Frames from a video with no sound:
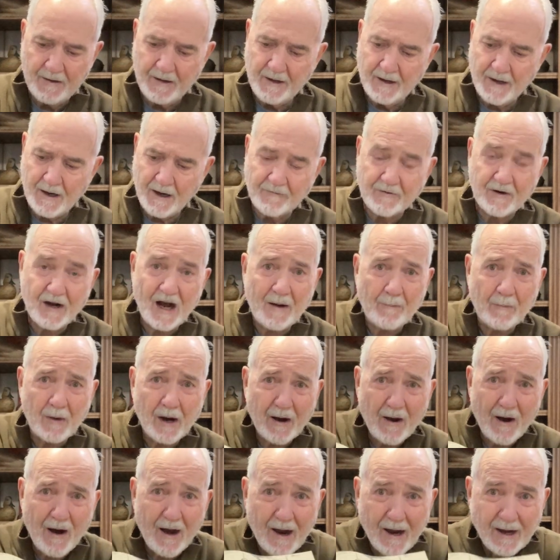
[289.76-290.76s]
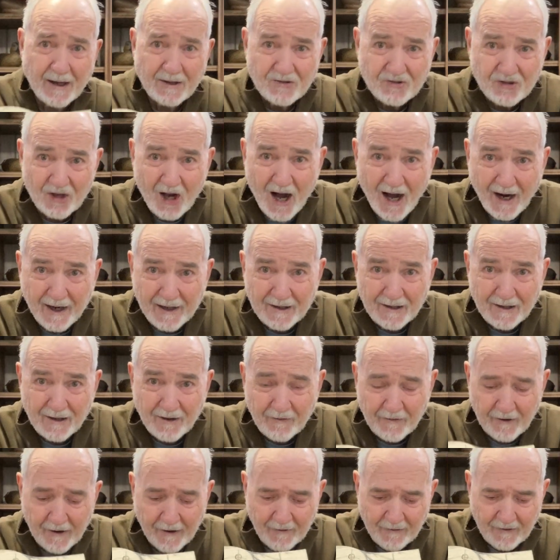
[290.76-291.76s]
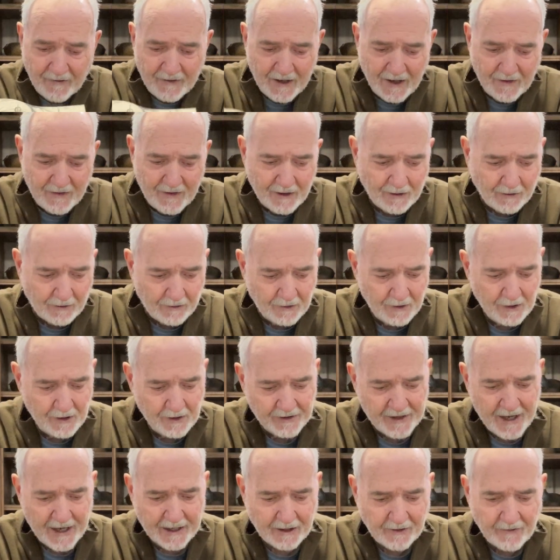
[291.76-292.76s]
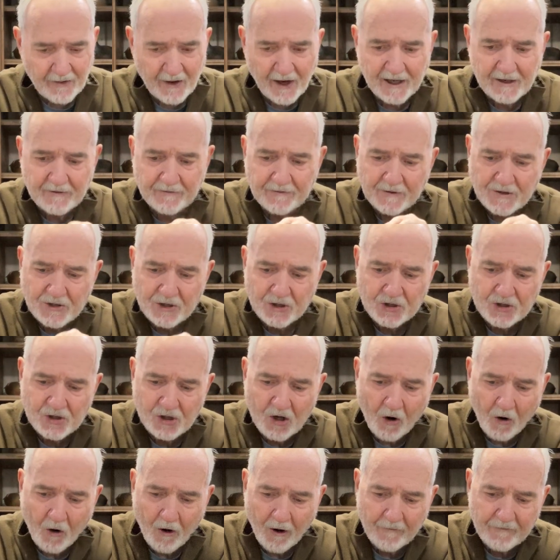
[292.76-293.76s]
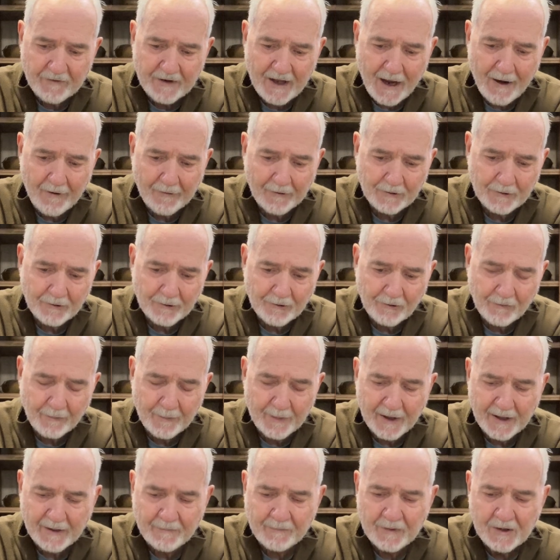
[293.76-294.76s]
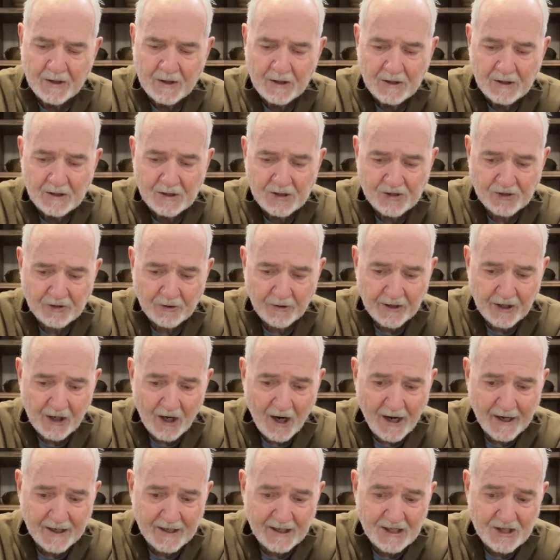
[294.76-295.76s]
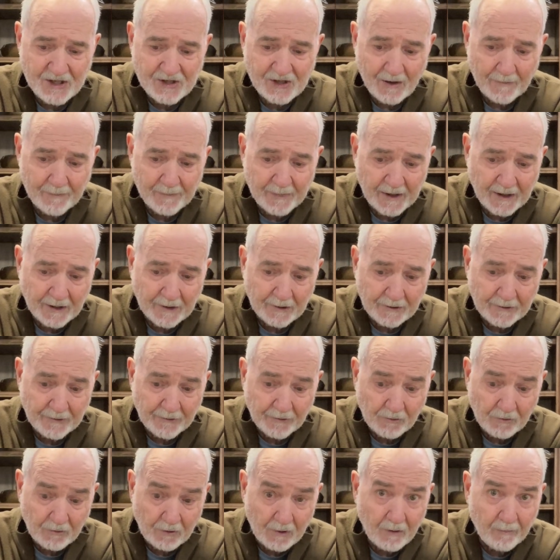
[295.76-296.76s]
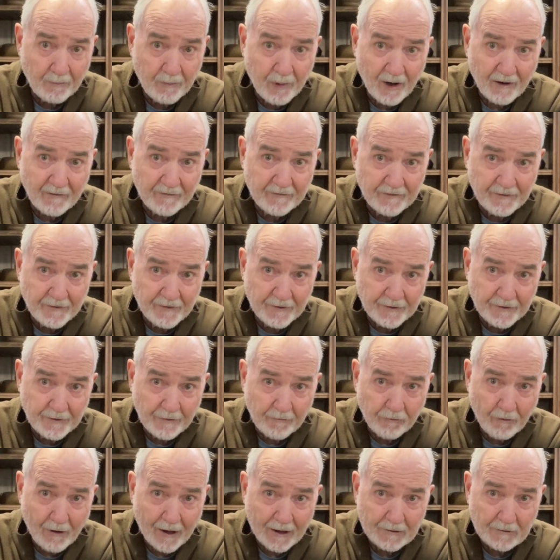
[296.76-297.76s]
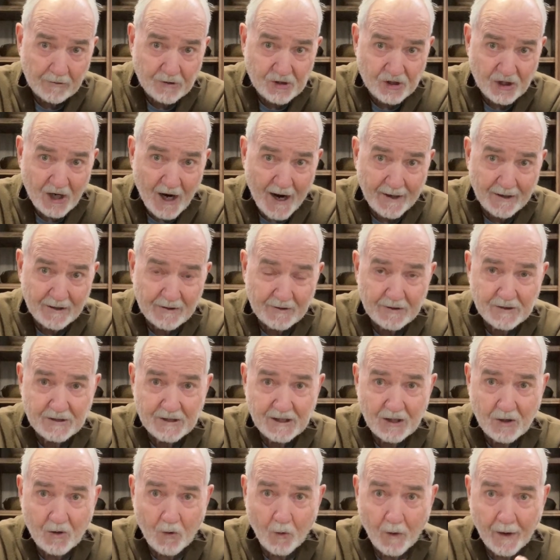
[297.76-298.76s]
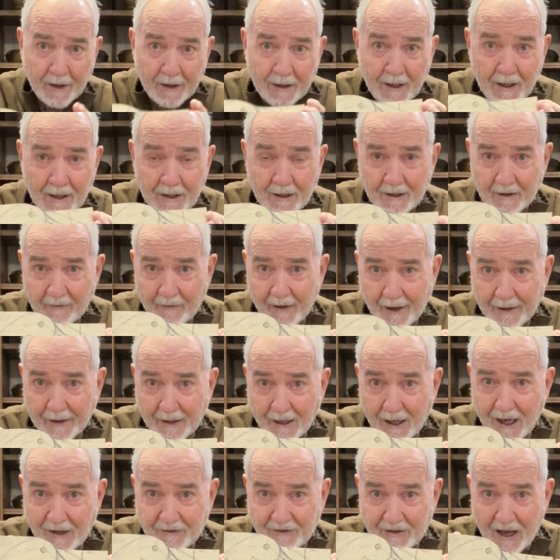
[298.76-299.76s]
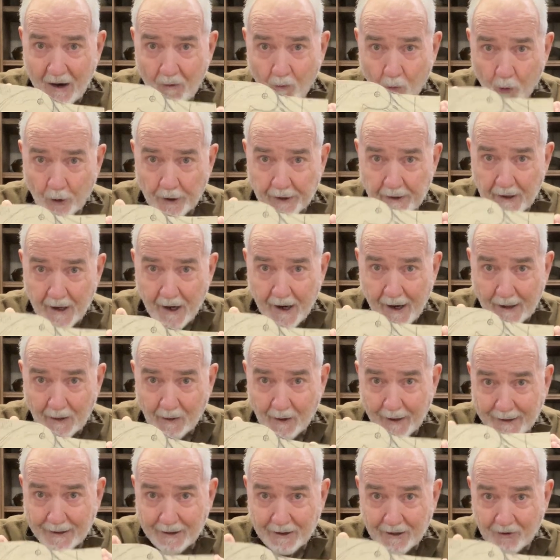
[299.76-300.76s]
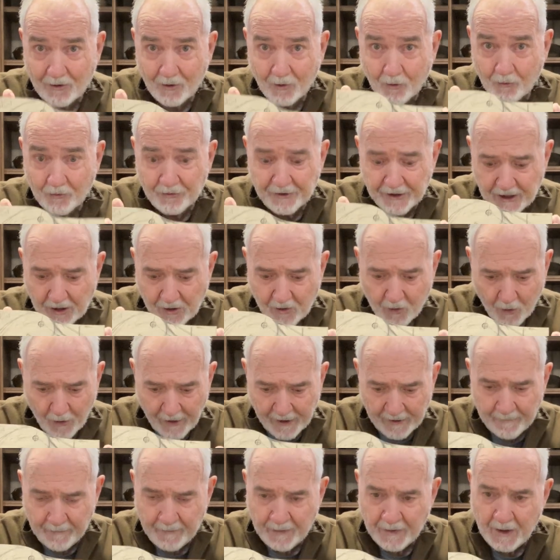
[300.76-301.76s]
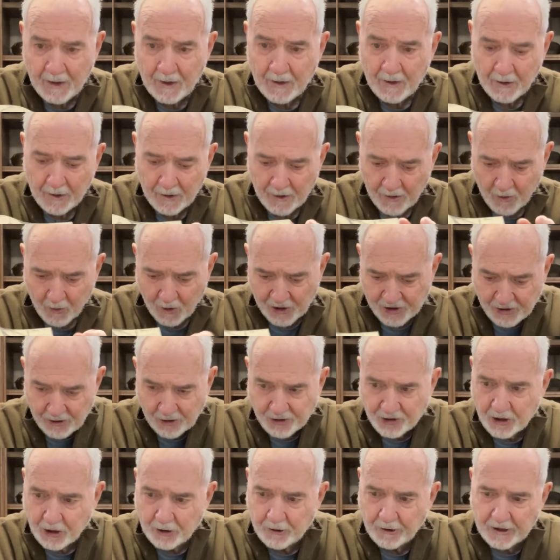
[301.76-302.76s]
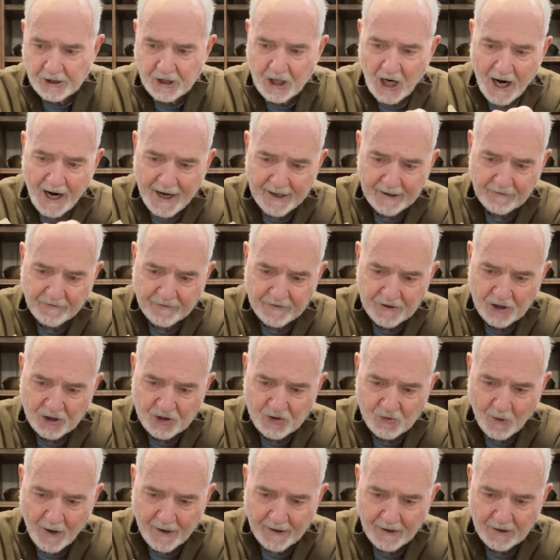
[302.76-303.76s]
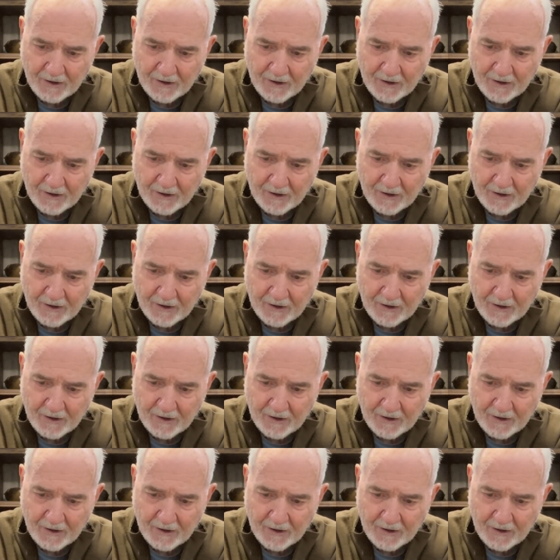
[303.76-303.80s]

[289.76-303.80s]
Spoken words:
and I've got my eye socket in there. And then they'll take a knife and just carve down a little bit so the eye ends up being a little above the regular side of the decoy. Now you got that wooden eye like in an old decoy. It also is a good guide if you just want